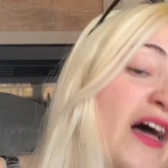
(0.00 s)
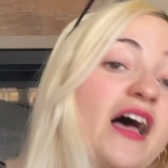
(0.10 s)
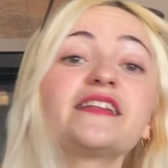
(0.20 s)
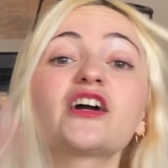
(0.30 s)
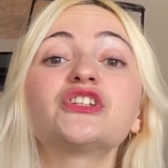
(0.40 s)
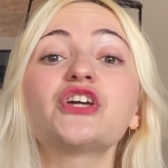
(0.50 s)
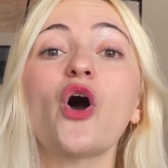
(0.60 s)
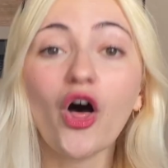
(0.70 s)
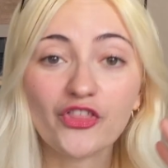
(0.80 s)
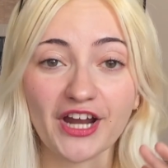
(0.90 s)
And then on the
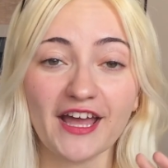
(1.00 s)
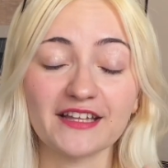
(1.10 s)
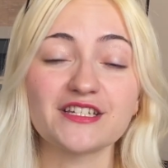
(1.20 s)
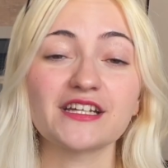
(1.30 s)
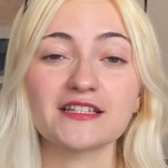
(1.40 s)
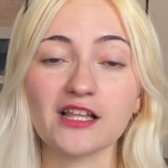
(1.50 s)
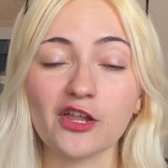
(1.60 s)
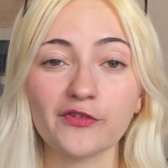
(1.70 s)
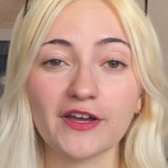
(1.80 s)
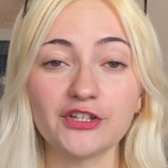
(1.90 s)
other hand, she gets a lot
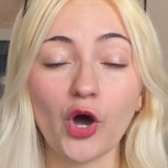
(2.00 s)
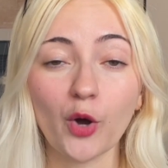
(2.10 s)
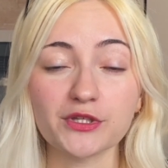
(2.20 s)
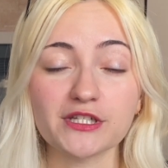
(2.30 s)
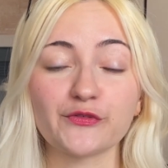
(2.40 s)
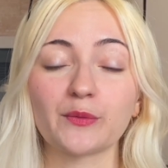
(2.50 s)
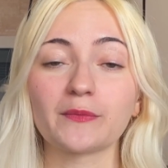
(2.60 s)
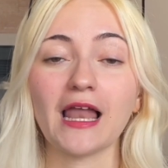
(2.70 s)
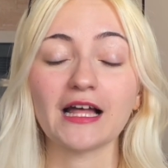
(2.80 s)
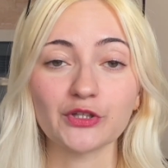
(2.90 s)
of hate, obviously, from
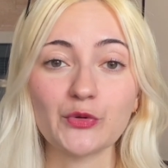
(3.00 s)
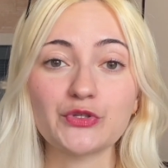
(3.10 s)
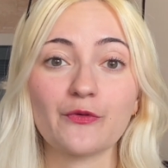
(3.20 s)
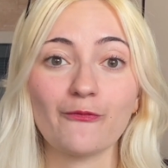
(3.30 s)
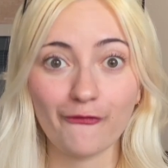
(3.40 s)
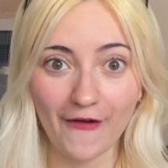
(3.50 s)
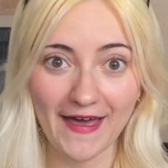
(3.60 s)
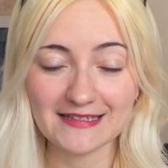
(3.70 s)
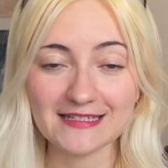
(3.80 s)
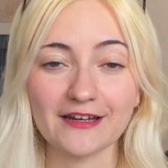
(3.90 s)
Lando's
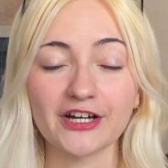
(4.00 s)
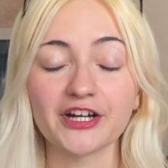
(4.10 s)
fans that are